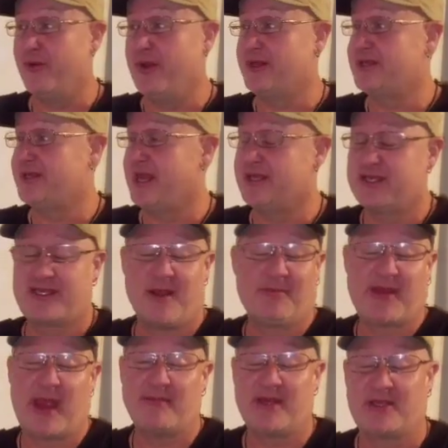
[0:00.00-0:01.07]
It's
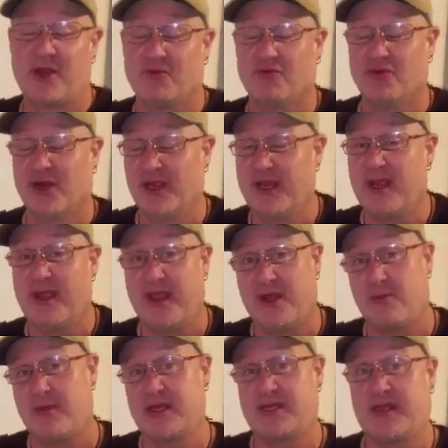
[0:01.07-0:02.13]
sometimes really a hit or
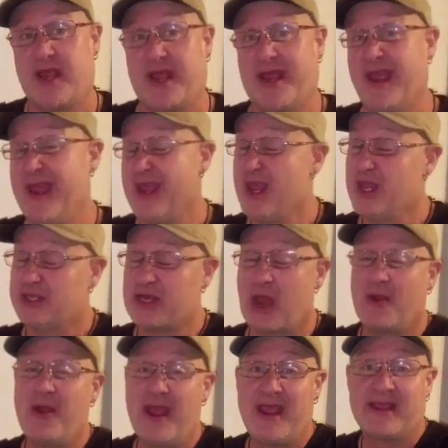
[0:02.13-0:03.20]
miss thing.
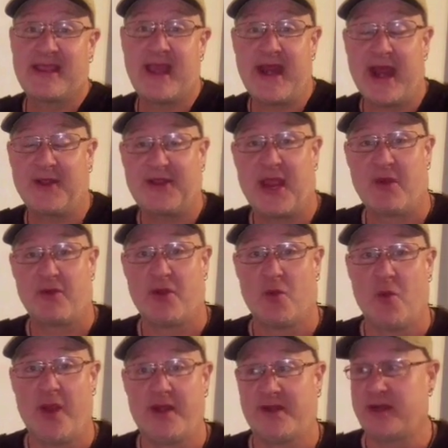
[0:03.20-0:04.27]
So get out there in the
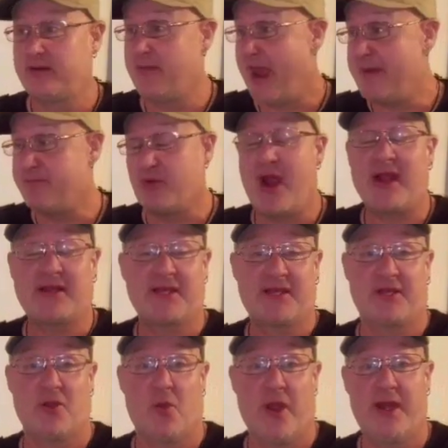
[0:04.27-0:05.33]
wind and practice
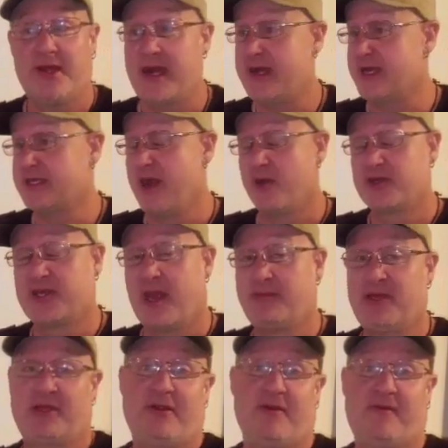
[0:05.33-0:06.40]
in the wind, and there's no
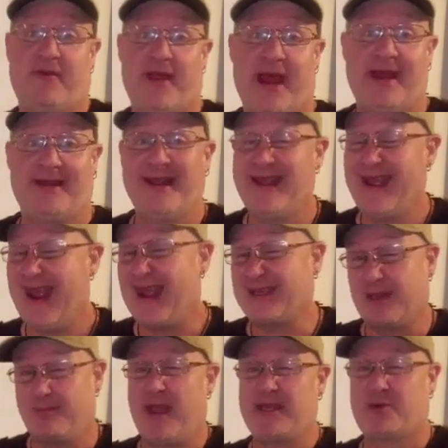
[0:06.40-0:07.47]
substitute for that. That's
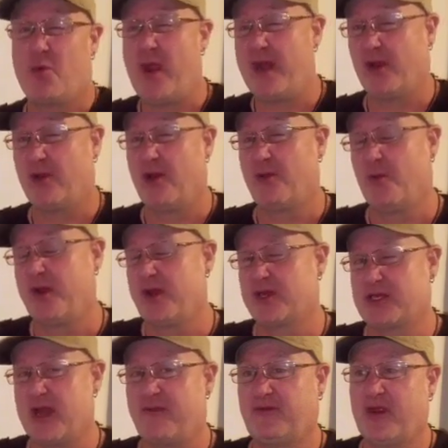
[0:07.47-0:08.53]
the best way to learn what your
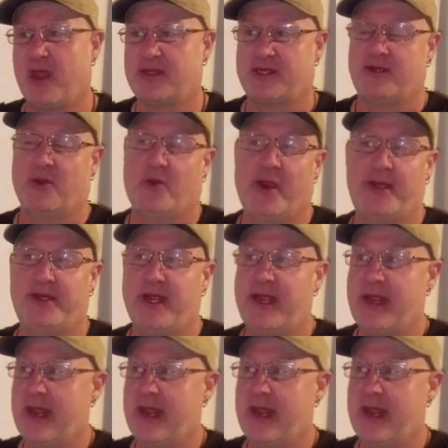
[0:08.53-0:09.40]
stuff does in the wind.